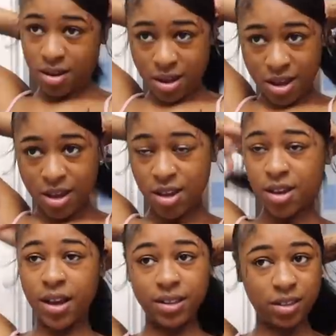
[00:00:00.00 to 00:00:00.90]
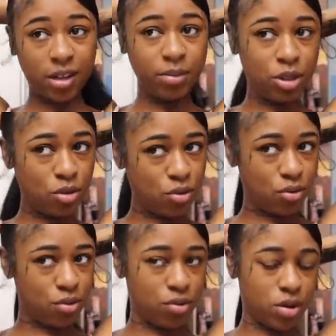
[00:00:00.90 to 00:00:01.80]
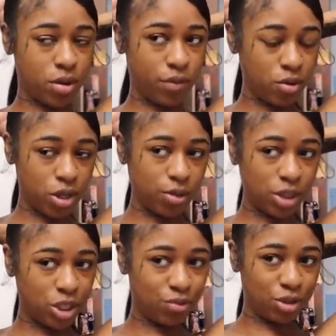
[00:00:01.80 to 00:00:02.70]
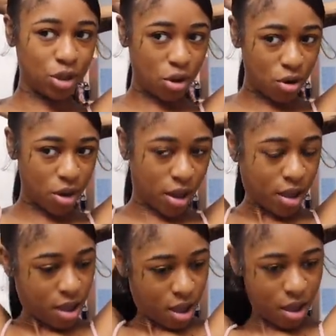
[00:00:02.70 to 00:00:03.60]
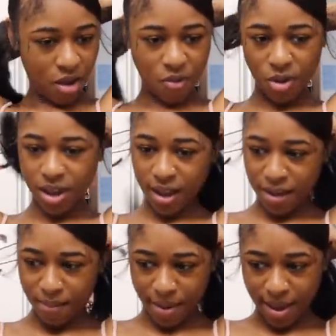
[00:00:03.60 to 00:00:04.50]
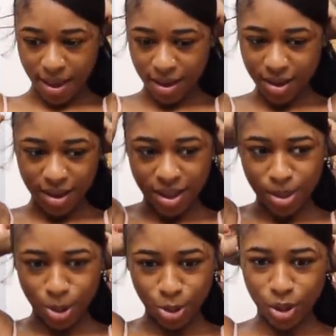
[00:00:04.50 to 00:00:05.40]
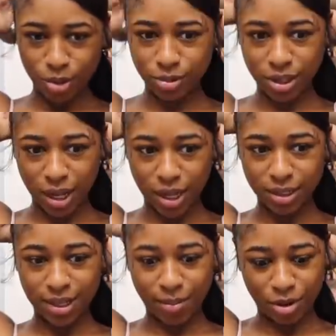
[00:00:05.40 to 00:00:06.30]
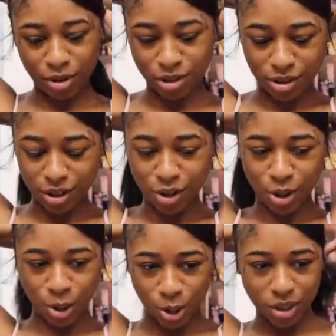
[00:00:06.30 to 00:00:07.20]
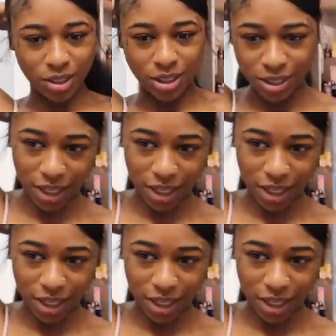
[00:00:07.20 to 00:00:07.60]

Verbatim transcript: he had saw me nude, of course, while she was gone. And when he came back, he literally was like tapping on her, telling her, look. And she's